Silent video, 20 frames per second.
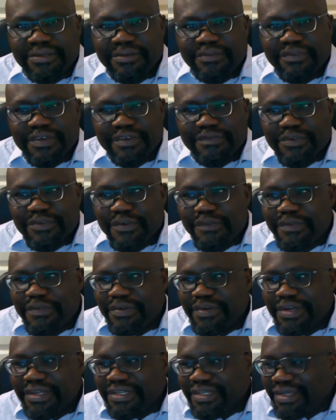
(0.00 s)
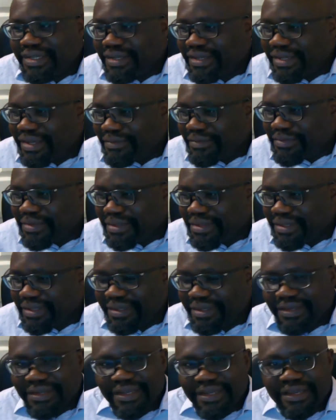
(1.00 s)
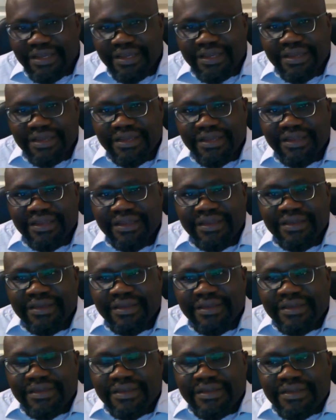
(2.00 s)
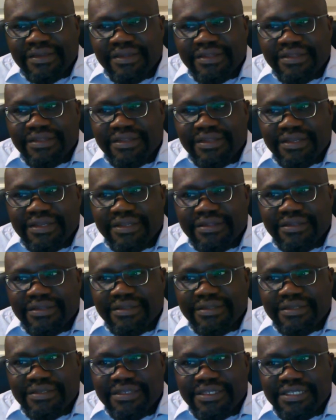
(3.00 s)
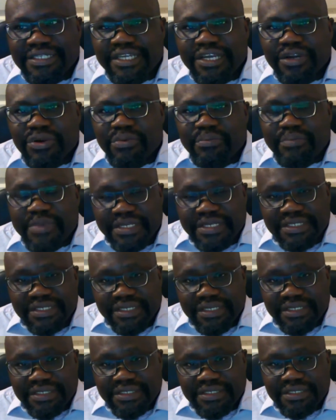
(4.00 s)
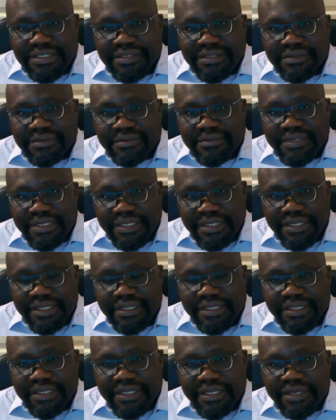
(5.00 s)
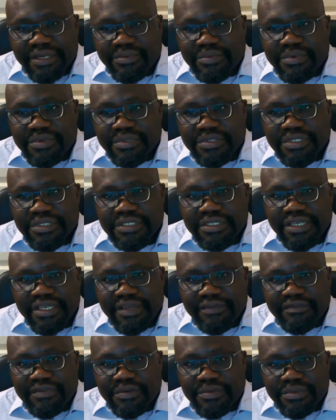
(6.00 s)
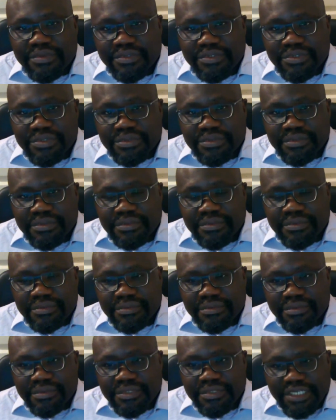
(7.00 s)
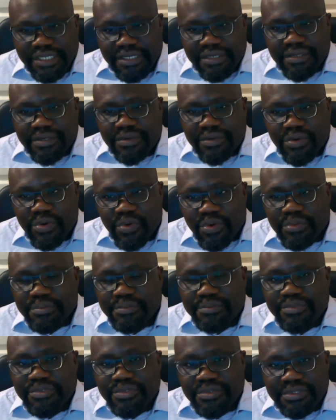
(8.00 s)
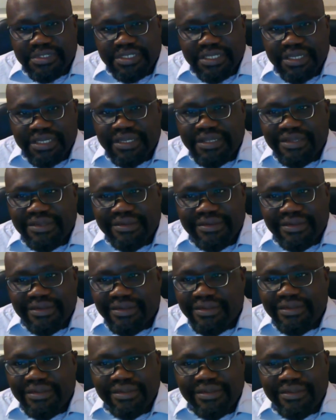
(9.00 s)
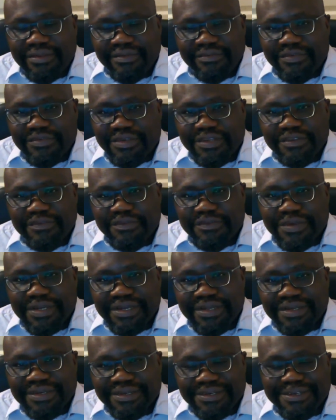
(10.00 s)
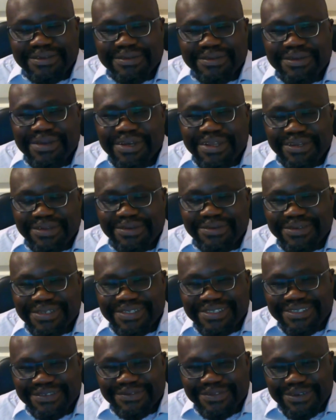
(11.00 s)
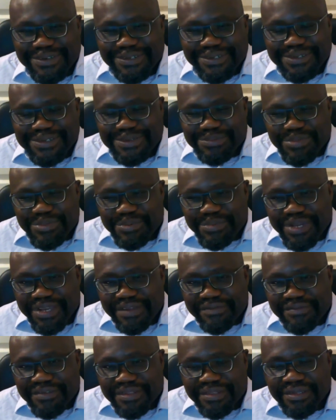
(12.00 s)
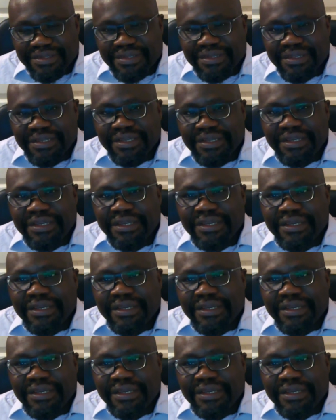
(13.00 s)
don't know if I've covered everything. The take home message really that I want everyone to take home today, even if we can't, I know it's difficult to remember everything,